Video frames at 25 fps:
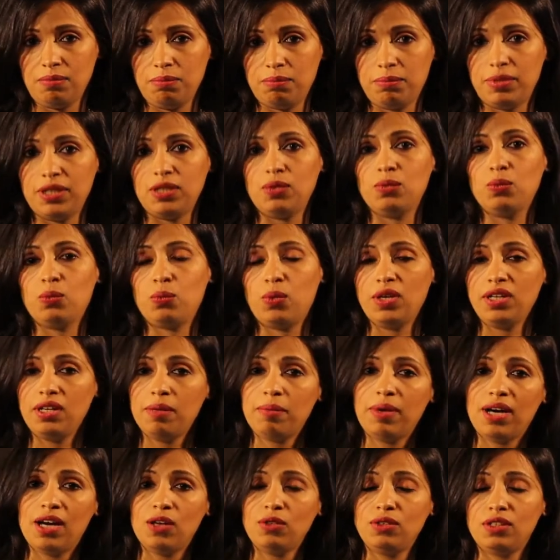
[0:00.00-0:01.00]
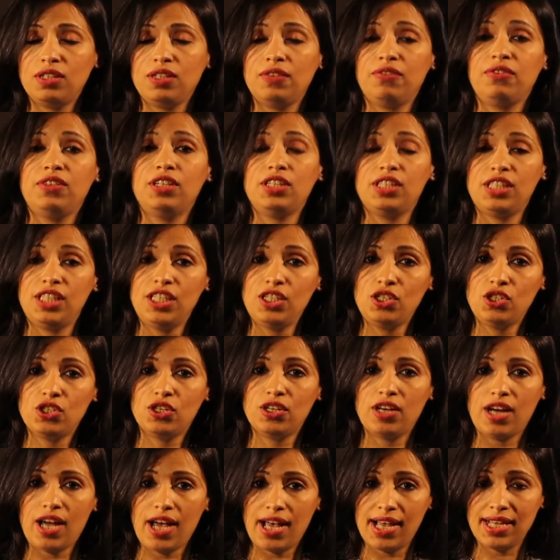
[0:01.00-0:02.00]
But what about if the
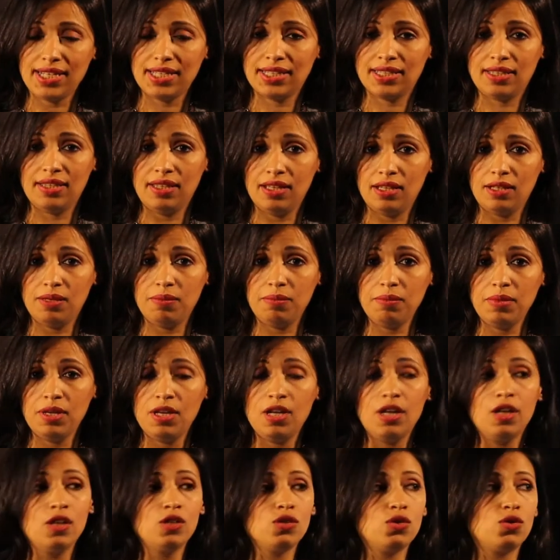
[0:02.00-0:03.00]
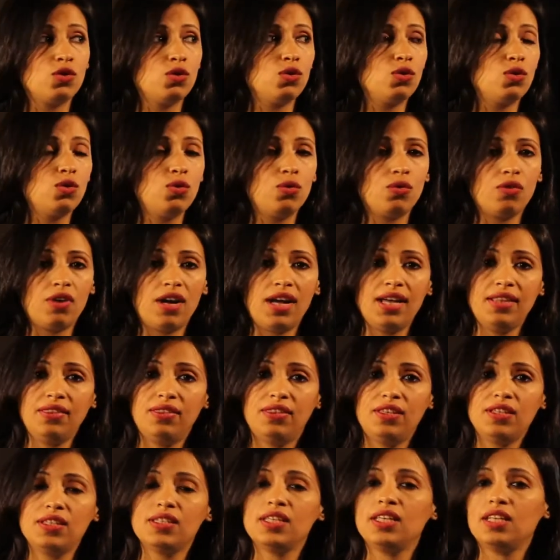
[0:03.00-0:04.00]
teacher asks them to write
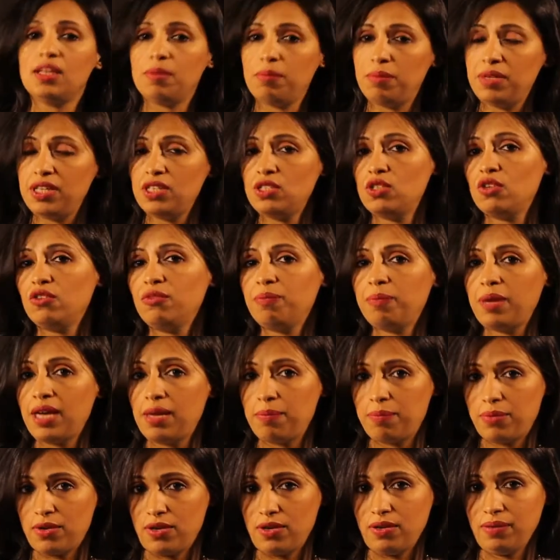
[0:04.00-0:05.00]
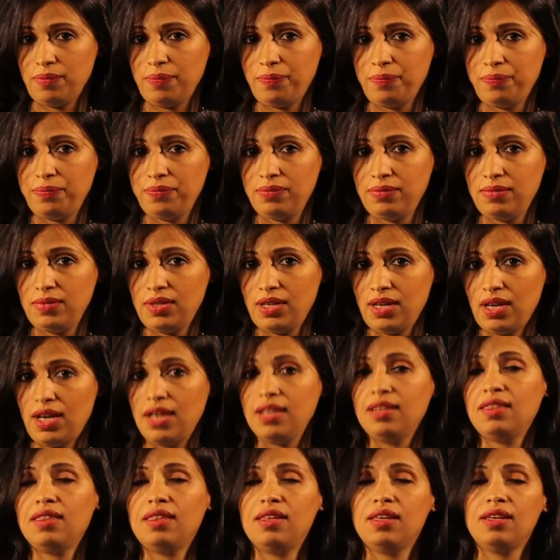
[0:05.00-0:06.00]
this in a piece of paper? I
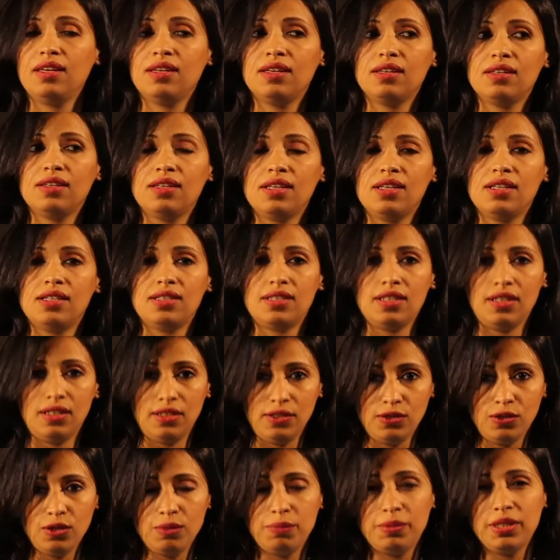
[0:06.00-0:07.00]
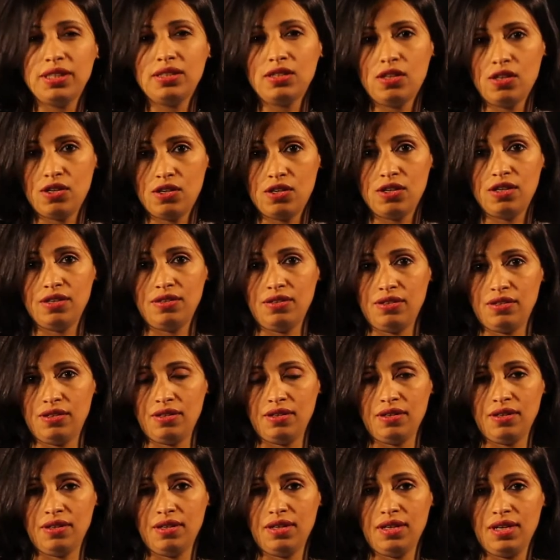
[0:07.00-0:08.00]
think it's a little bit harder
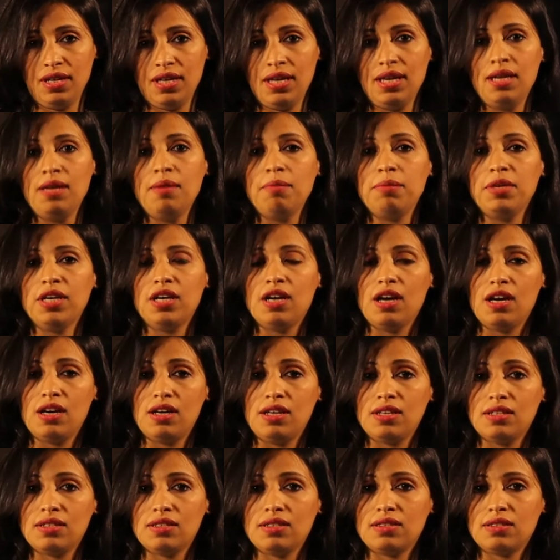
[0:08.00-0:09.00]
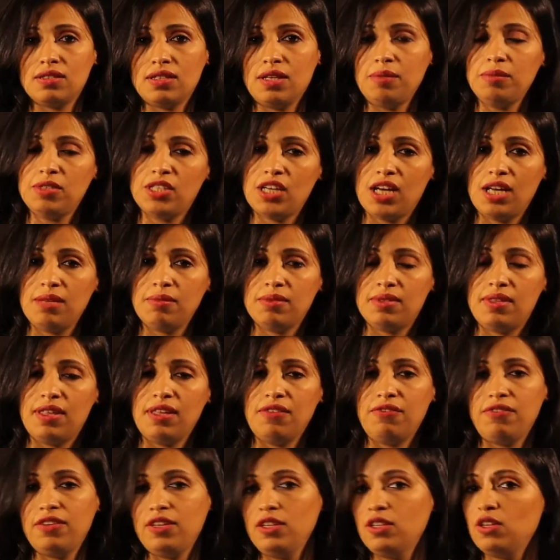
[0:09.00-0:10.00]
because sometimes they
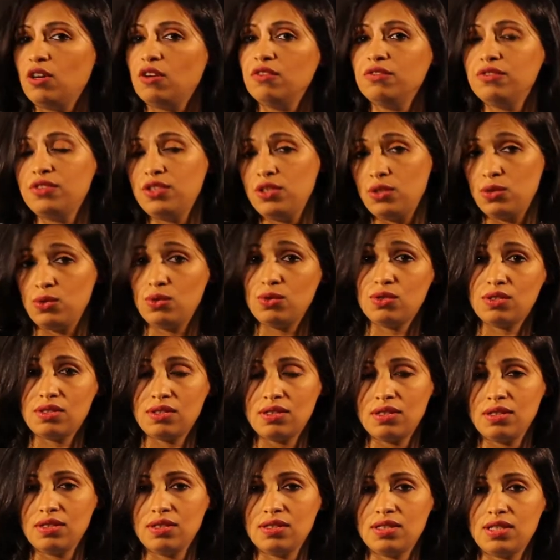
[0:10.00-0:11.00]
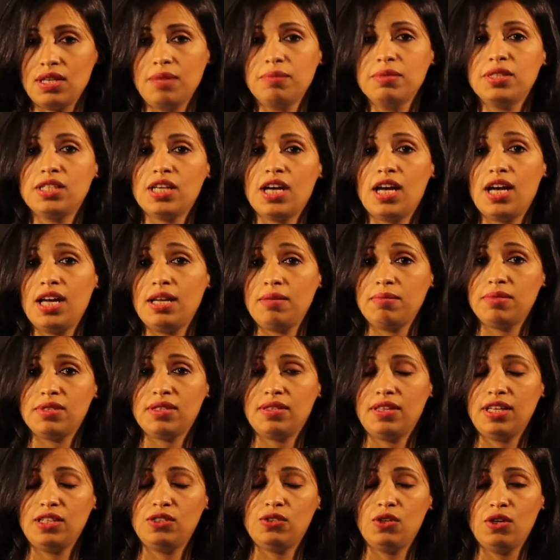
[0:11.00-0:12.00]
feel confused, sometimes
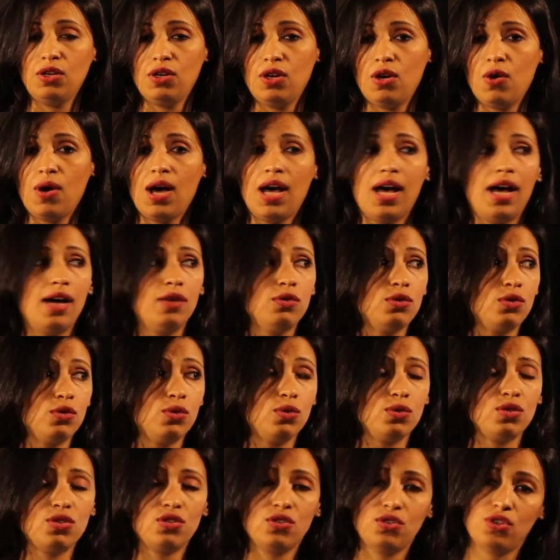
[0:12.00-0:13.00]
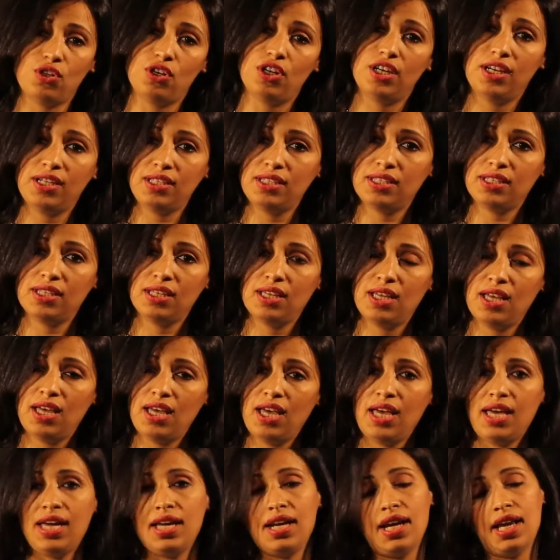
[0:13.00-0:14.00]
they don't know how to start
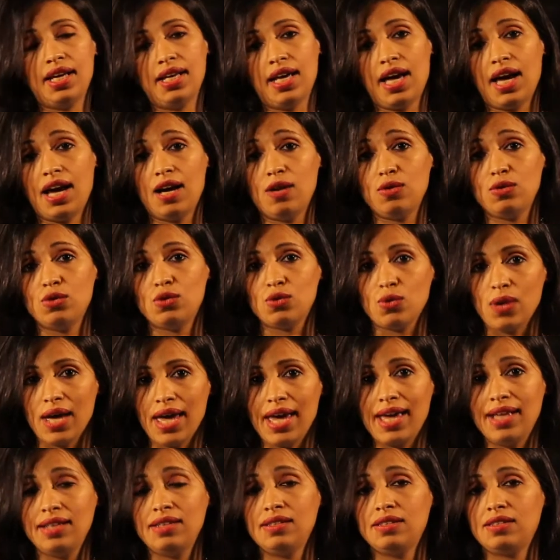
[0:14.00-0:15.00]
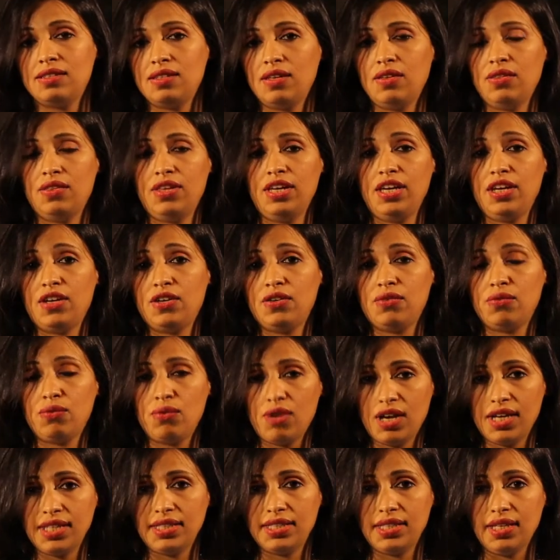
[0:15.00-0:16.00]
and how to end their
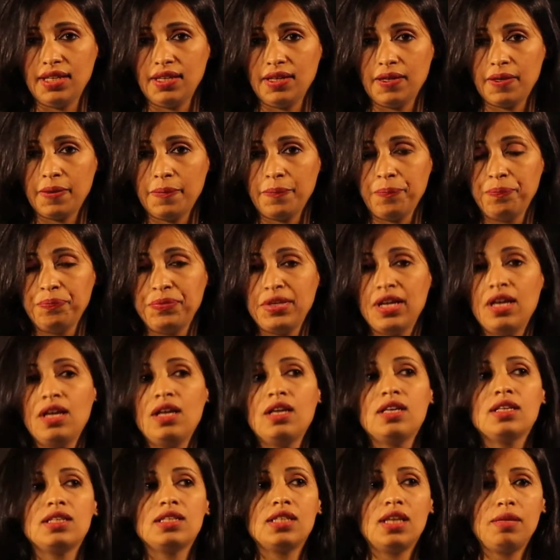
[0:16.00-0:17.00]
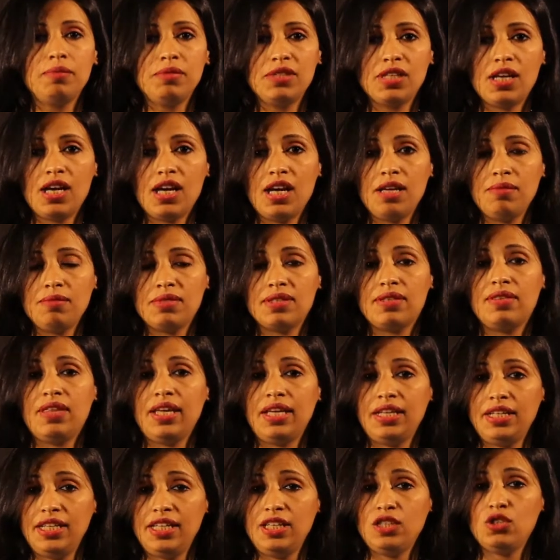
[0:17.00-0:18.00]
writing. Sometimes they
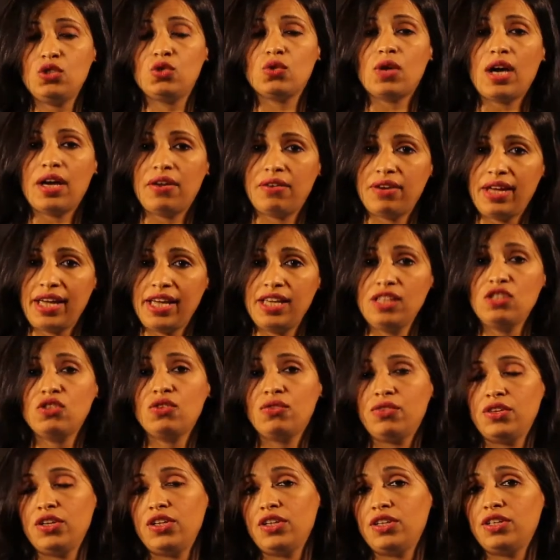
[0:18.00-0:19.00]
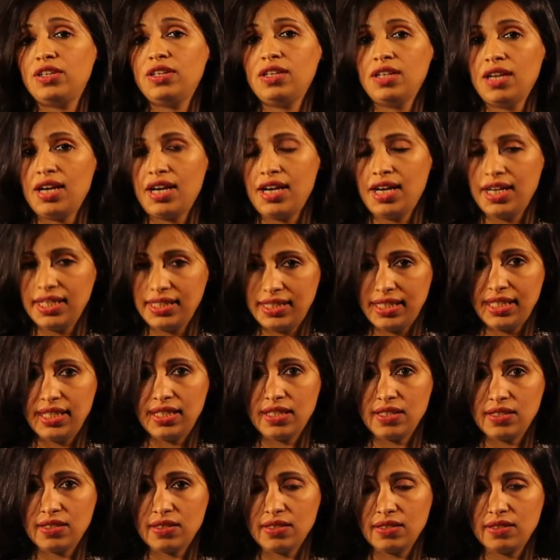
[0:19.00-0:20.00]
need to arrange their
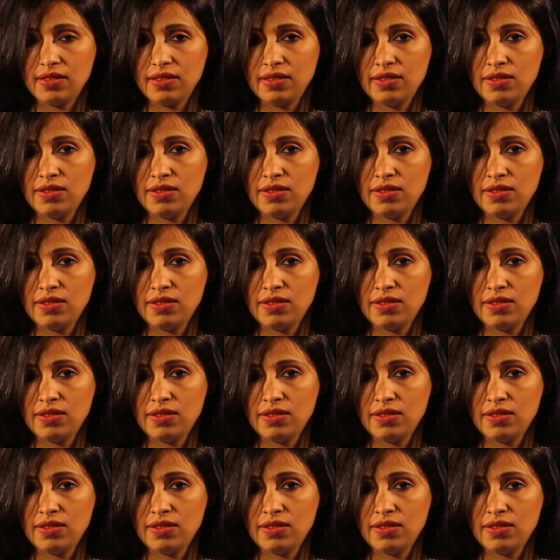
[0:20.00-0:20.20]
ideas.